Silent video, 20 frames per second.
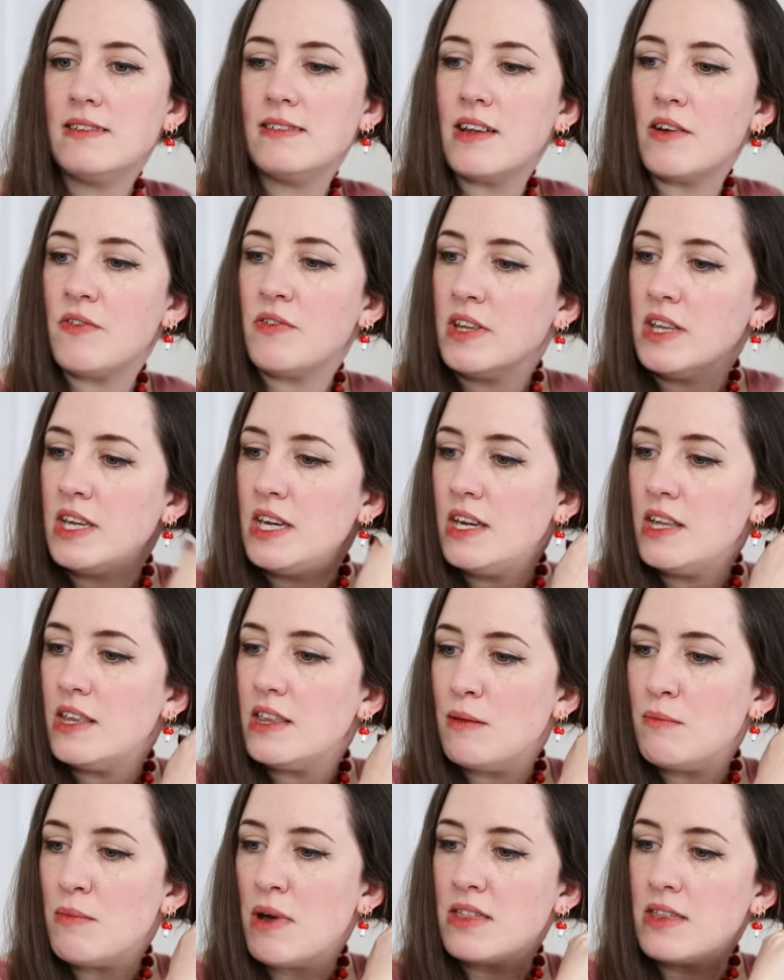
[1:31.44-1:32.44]
is definitely
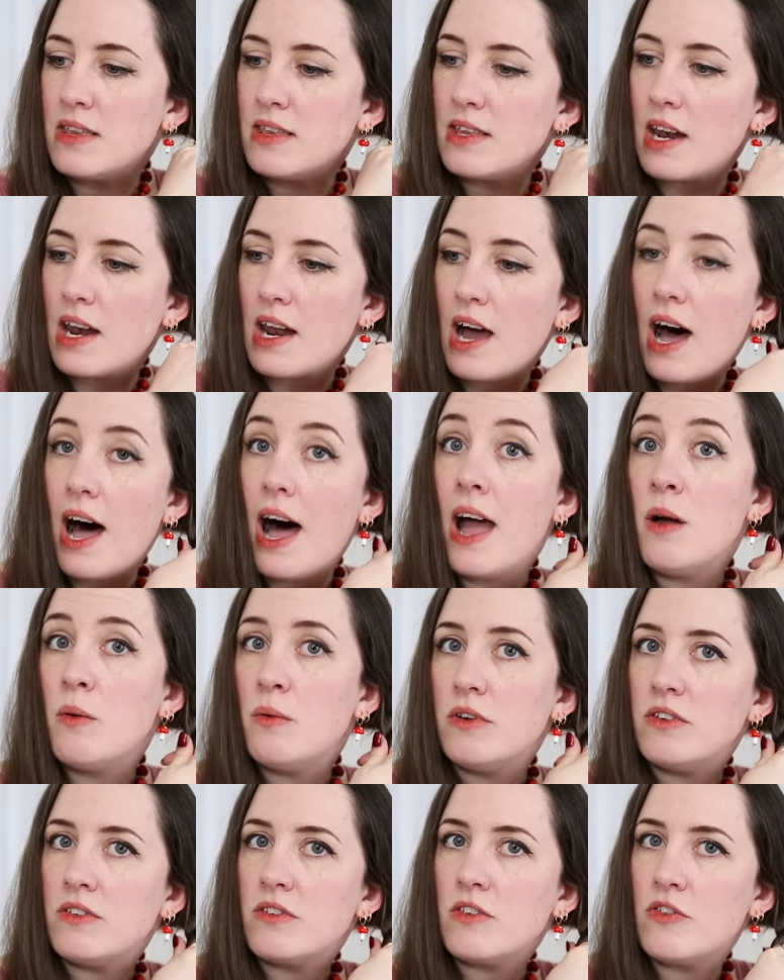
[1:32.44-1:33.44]
the method that I
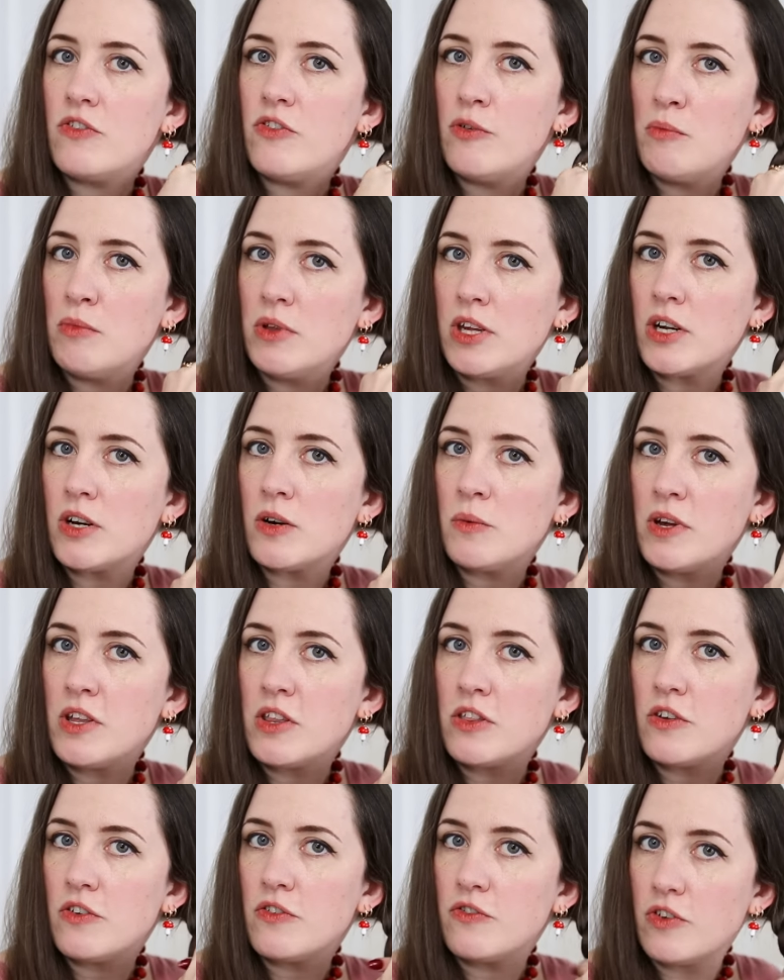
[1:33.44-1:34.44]
was familiar
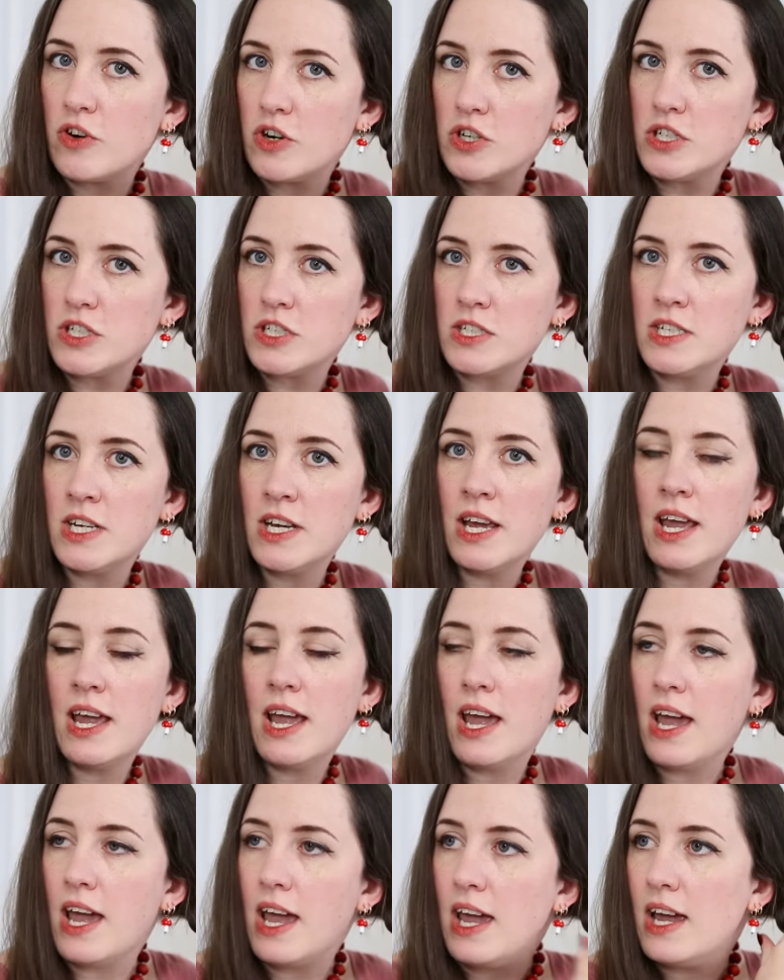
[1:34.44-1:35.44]
with first
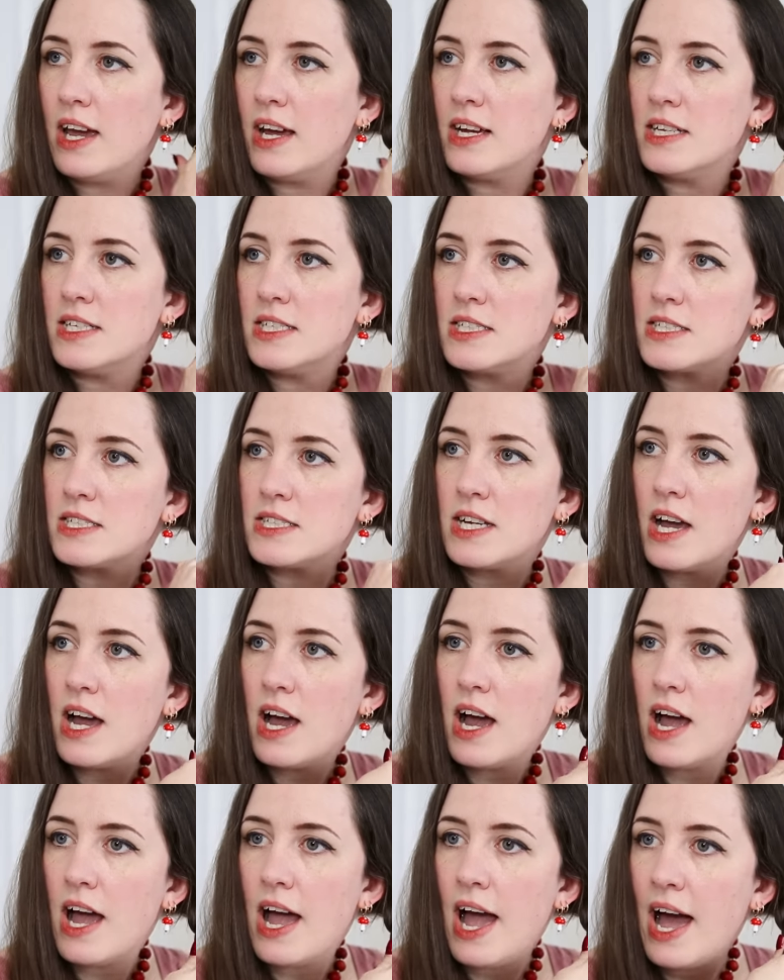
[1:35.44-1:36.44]
and
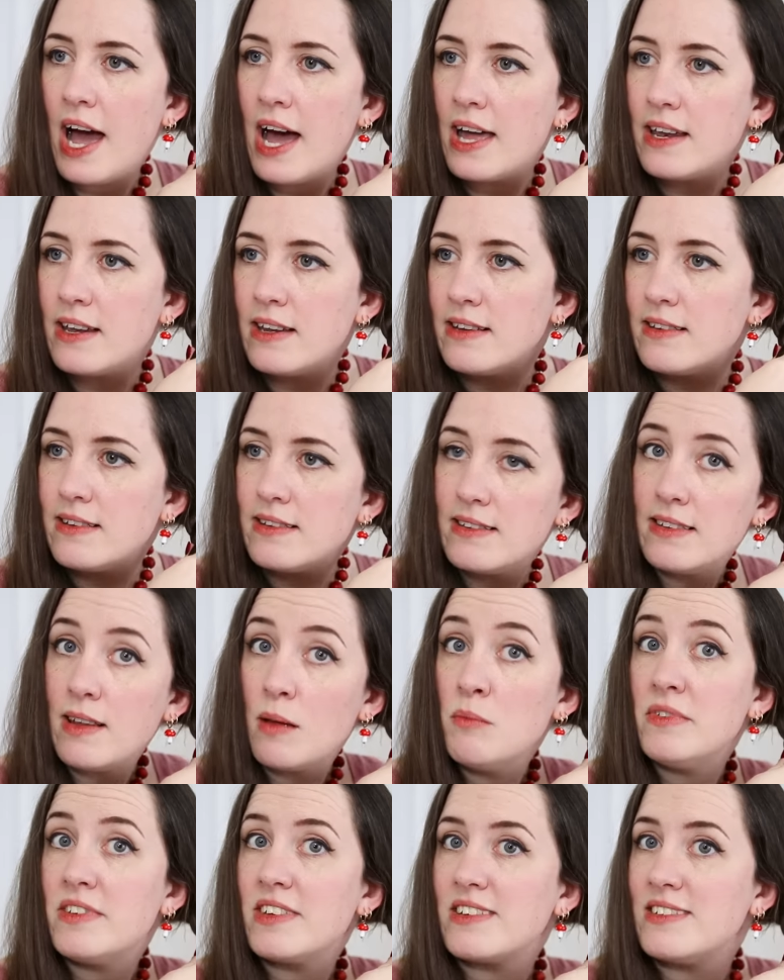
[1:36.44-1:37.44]
had
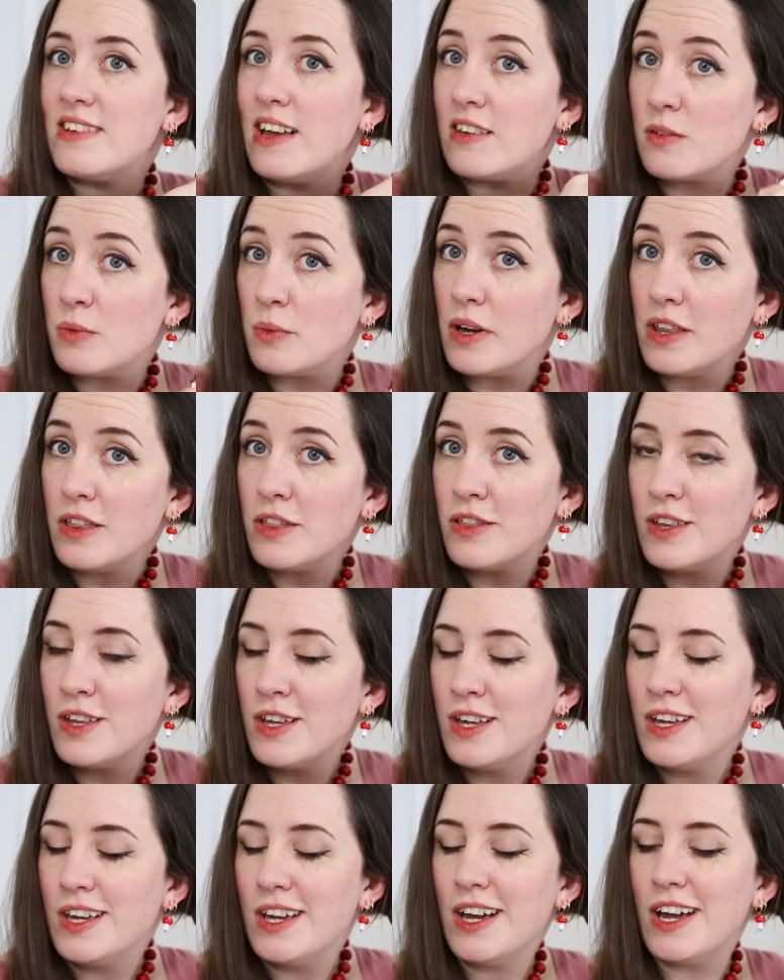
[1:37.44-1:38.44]
some success with,
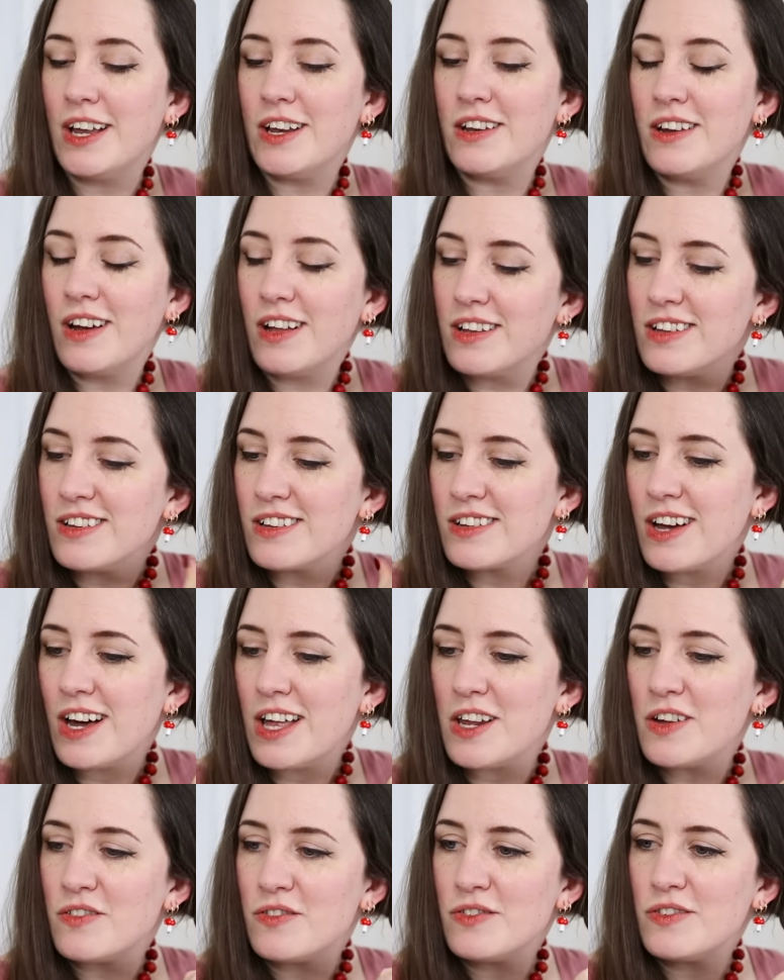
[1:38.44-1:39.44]
and I'll
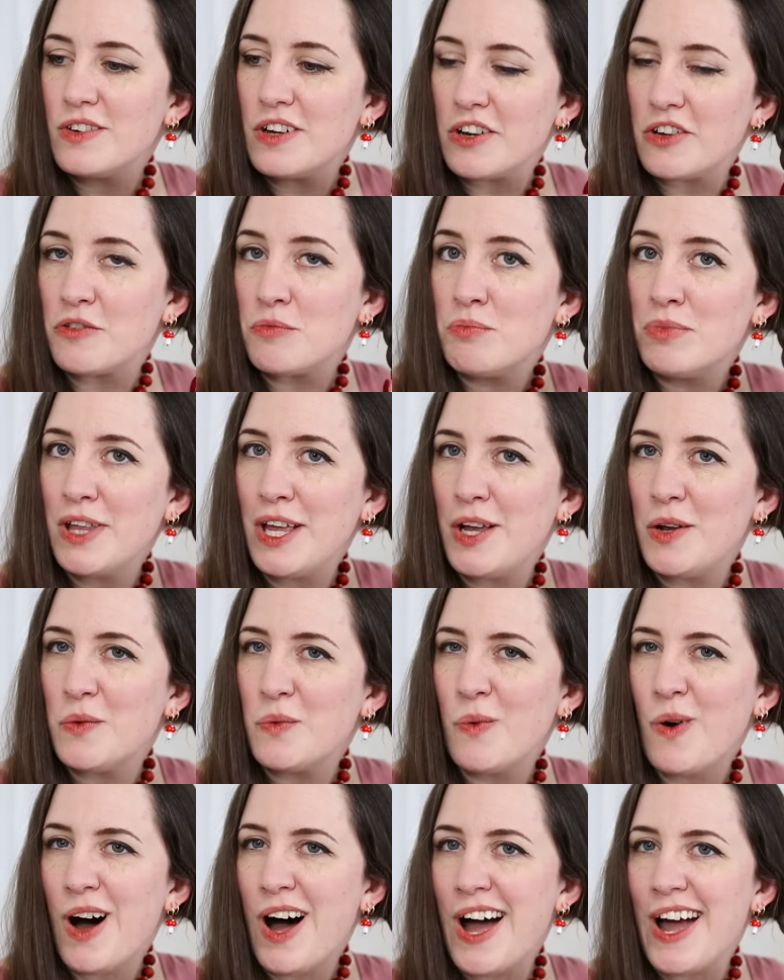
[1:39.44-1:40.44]
kind of
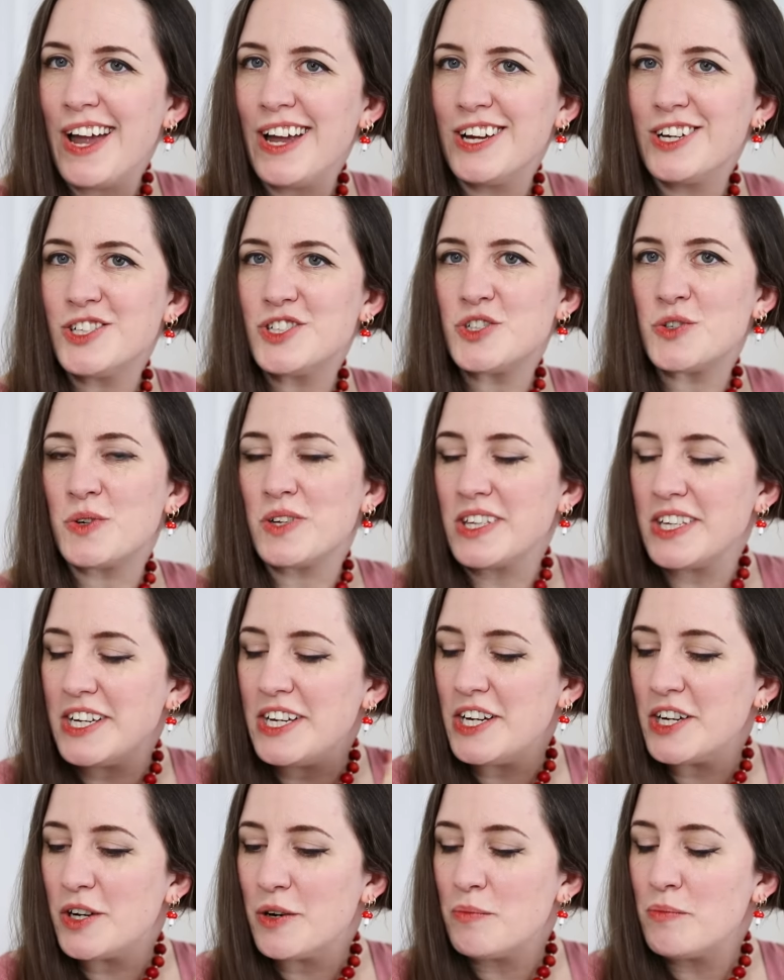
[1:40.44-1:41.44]
explain why shortly
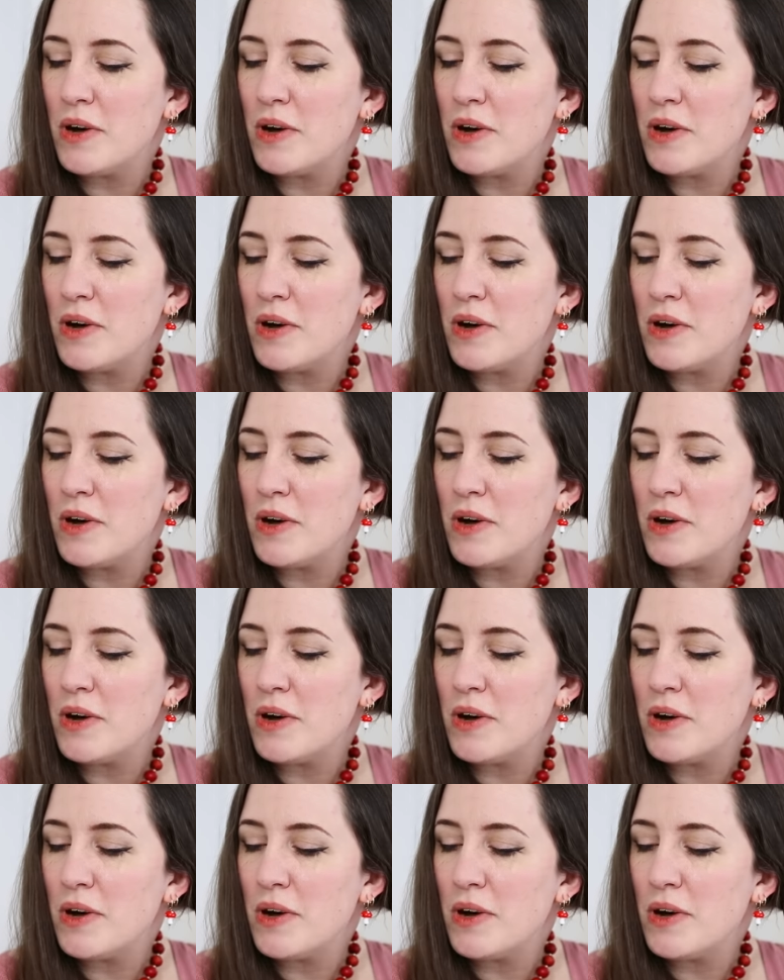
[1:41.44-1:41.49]
here.